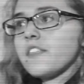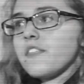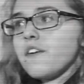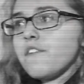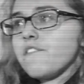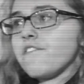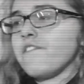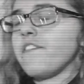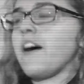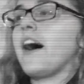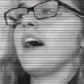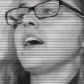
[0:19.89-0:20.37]
the
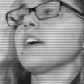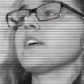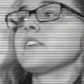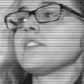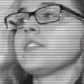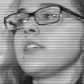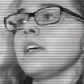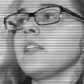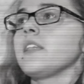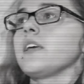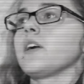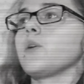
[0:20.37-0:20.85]

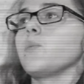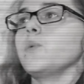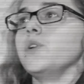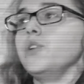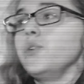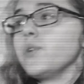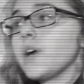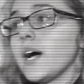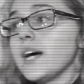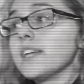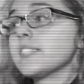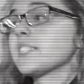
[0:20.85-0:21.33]
fact that, like, when
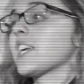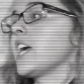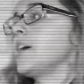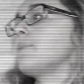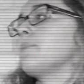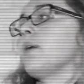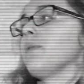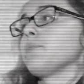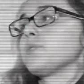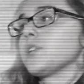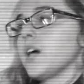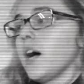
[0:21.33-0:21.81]
you guys
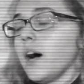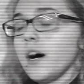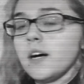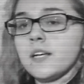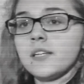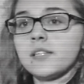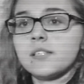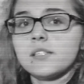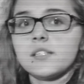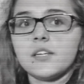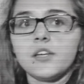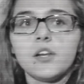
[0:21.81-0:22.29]
came up to
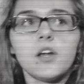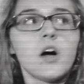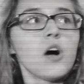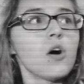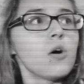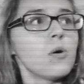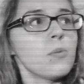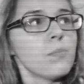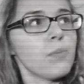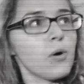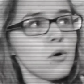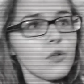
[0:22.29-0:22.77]
us, you
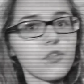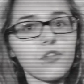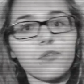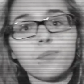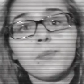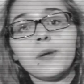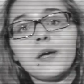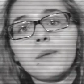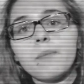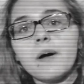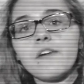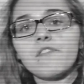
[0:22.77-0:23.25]
know, both of
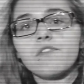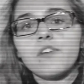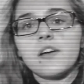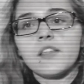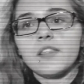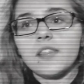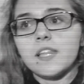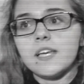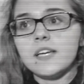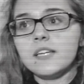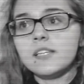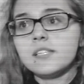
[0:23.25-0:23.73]
me and my friend
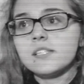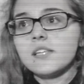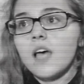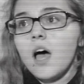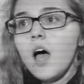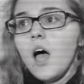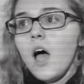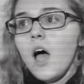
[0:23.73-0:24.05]
Liz,